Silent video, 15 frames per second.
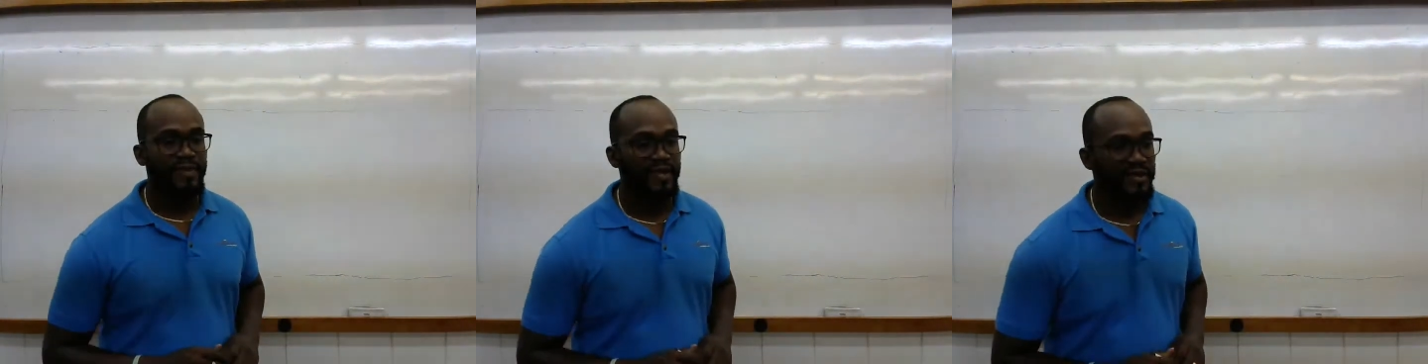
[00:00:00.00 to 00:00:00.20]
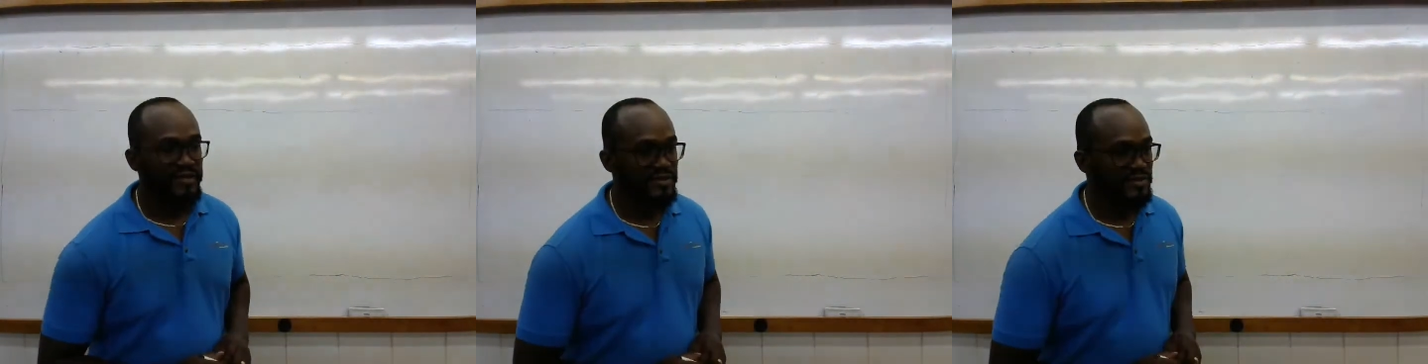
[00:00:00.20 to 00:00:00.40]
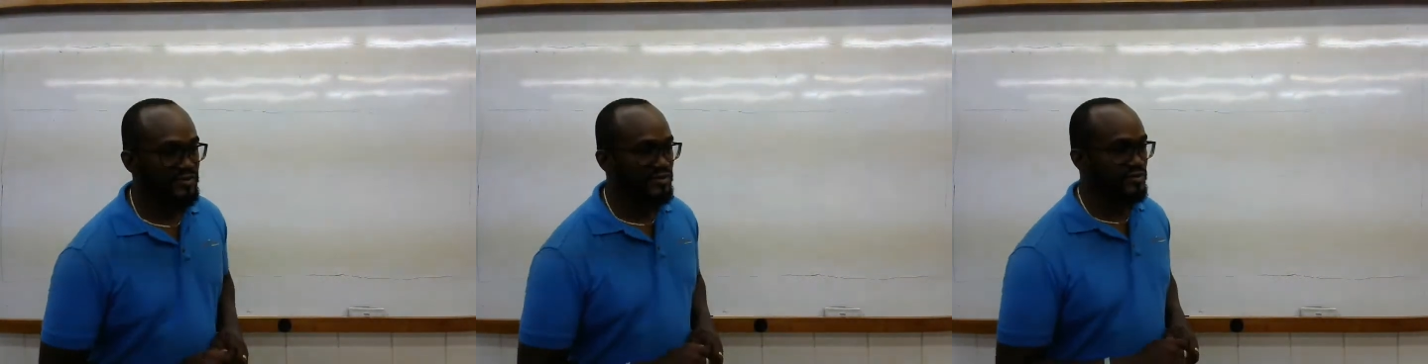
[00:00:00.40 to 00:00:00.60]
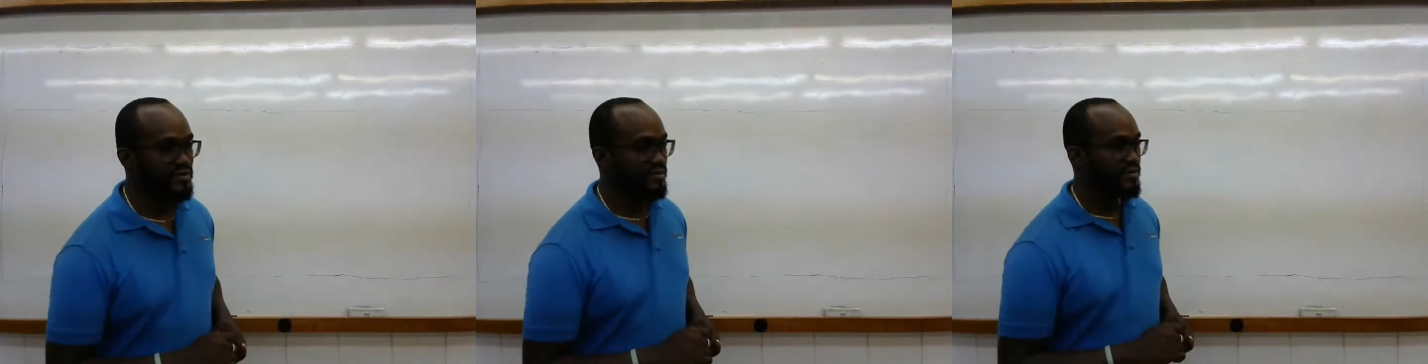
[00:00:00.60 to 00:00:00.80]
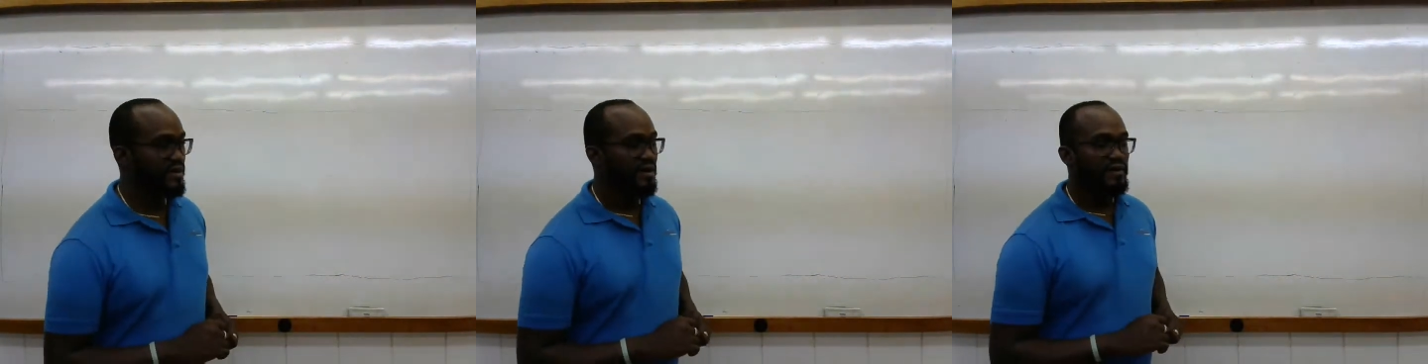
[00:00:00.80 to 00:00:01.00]

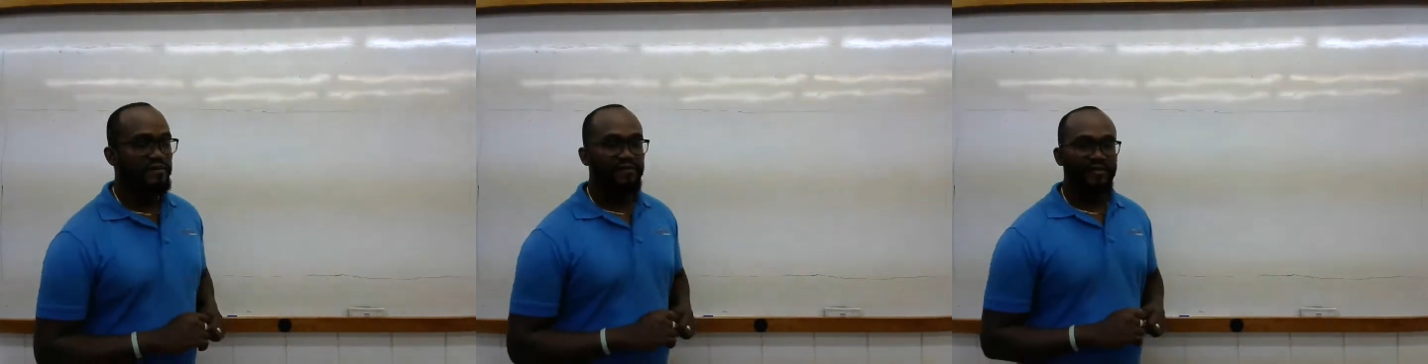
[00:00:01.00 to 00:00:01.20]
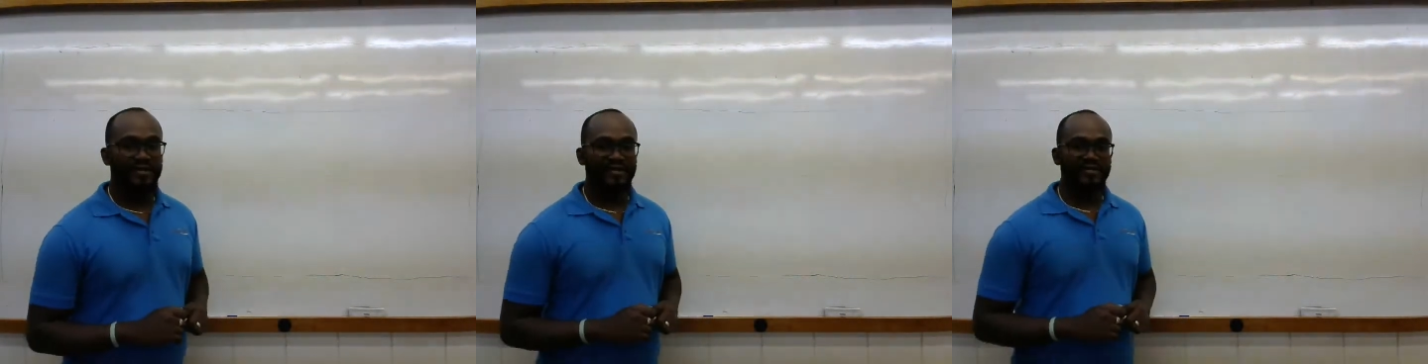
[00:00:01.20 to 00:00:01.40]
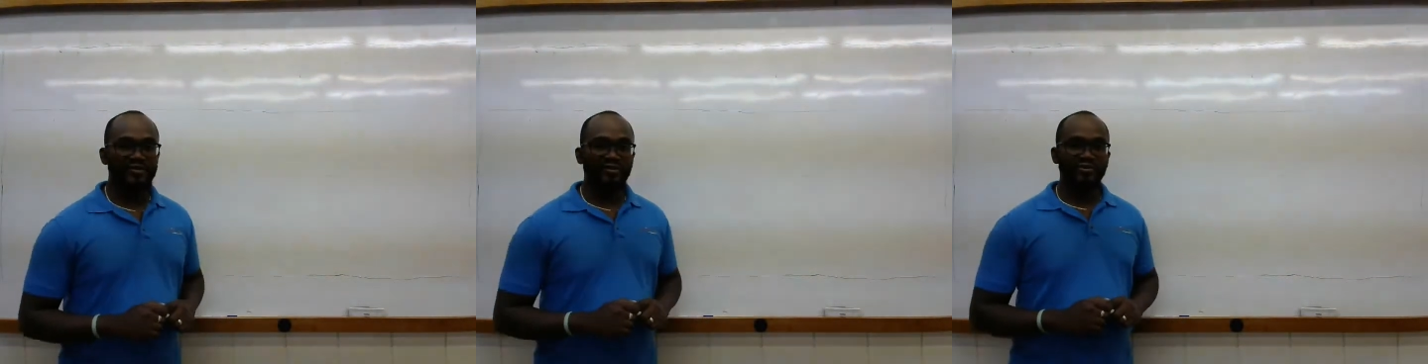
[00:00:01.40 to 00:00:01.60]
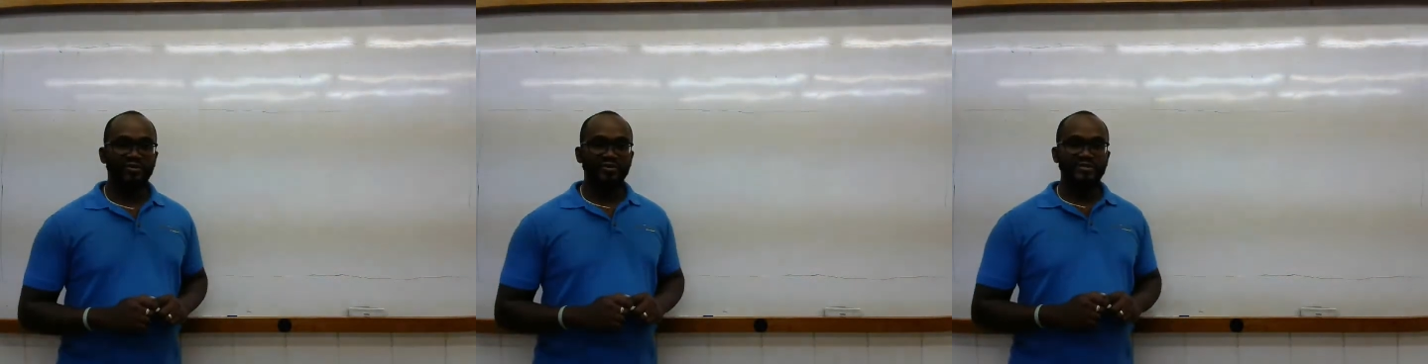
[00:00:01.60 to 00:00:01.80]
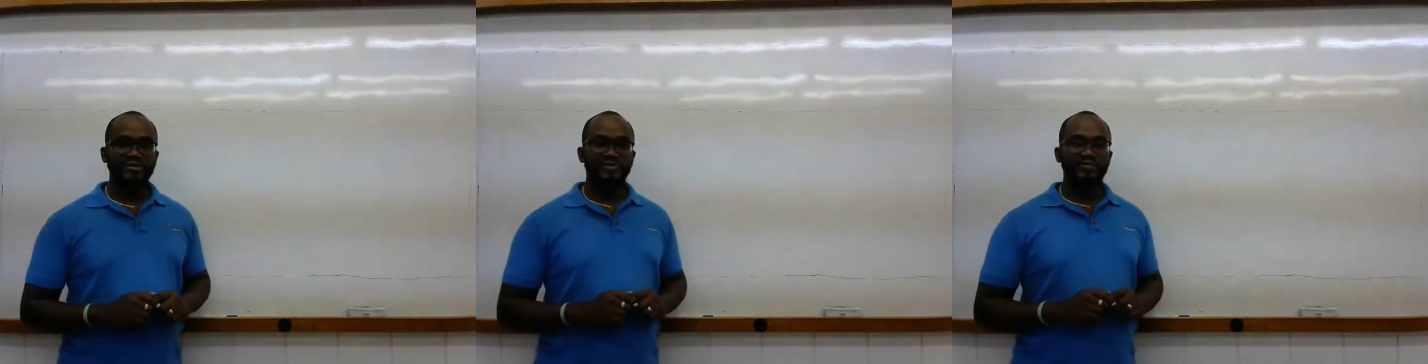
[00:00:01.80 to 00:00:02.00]
So for this course,